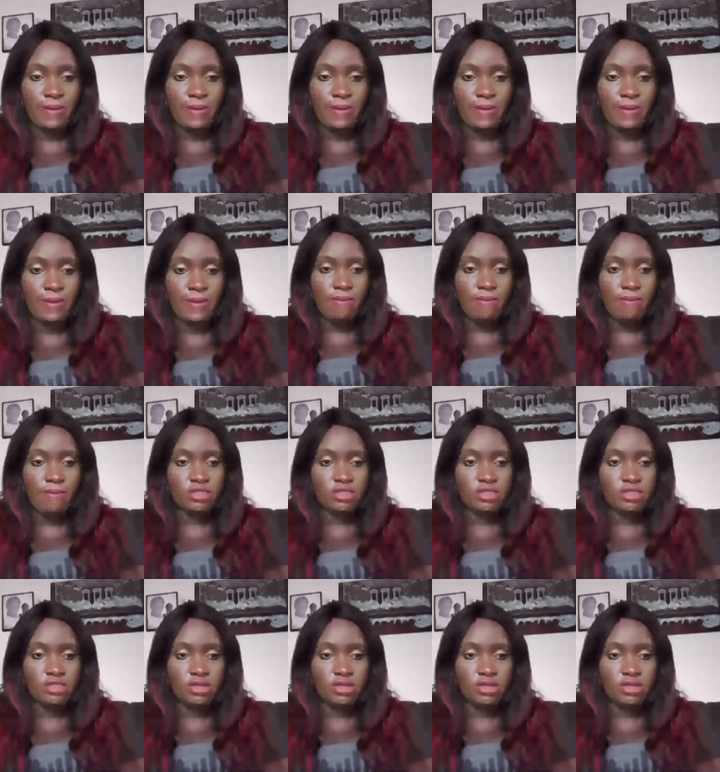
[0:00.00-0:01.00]
but I'm not
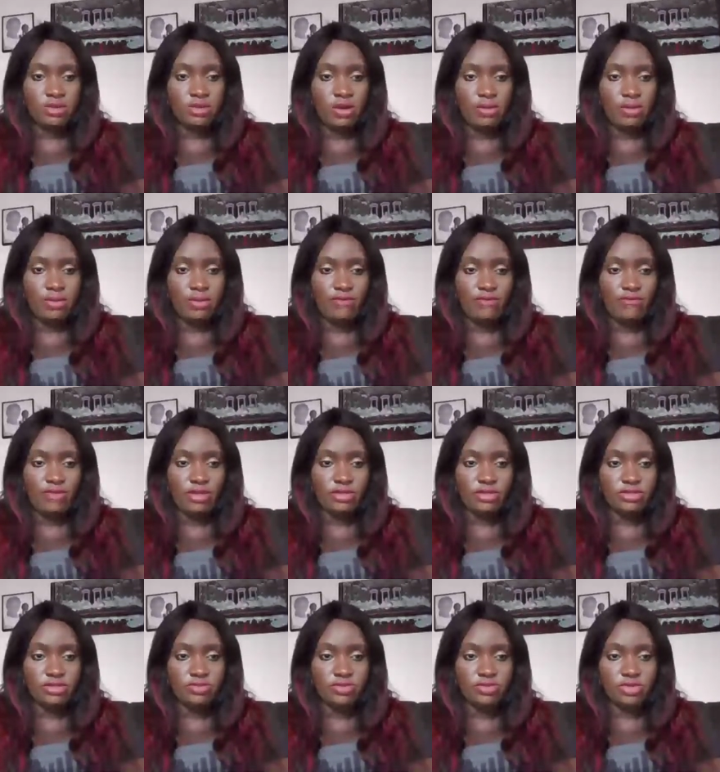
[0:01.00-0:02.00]
know about Facebook
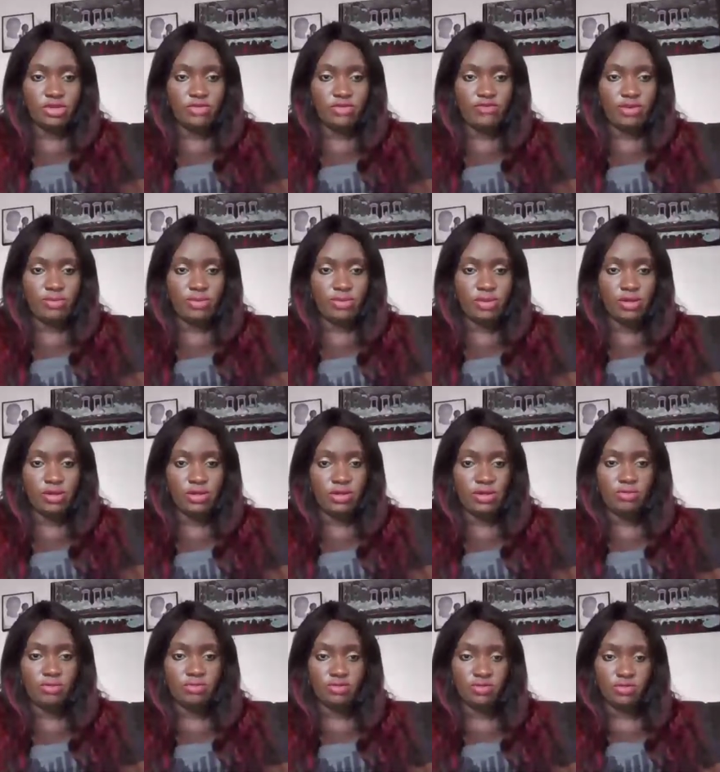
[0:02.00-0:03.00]
if I'm logged out or
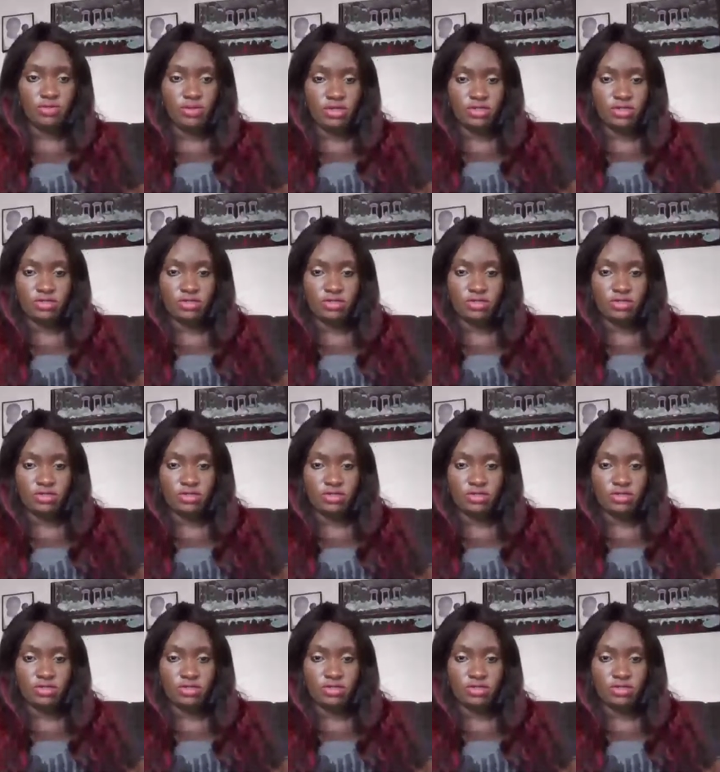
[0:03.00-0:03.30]
not.